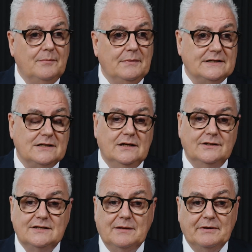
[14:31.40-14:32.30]
it's
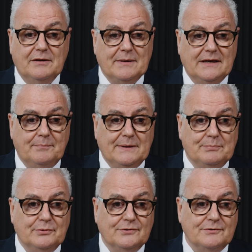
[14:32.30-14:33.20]
learned something about
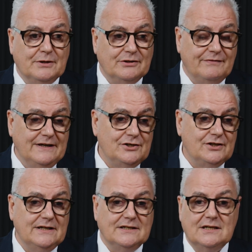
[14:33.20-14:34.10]
people's
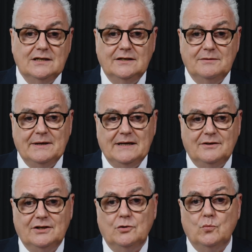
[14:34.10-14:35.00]
motivation. It's learned
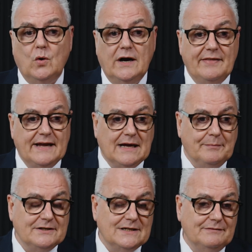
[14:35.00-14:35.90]
about, why they're
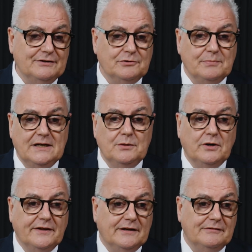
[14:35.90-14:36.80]
coming to live in Dubai,
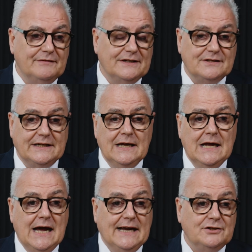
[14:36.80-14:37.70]
why they're investing.
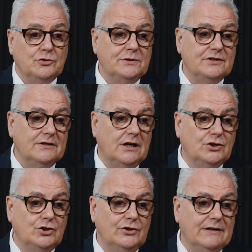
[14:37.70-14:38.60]
And it's always a
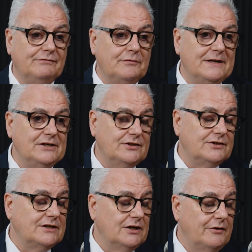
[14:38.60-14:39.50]
good information
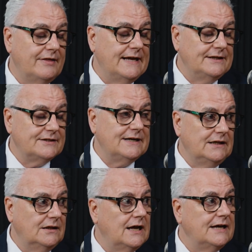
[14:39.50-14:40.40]
to go and then
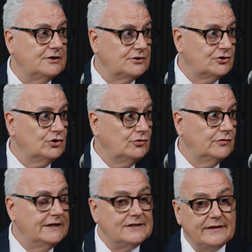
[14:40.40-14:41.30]
tell as a
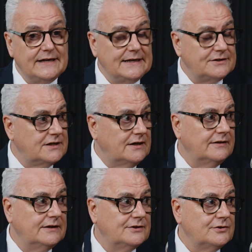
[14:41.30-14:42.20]
story to the next guy
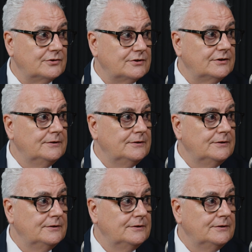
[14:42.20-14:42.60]
that I talk to.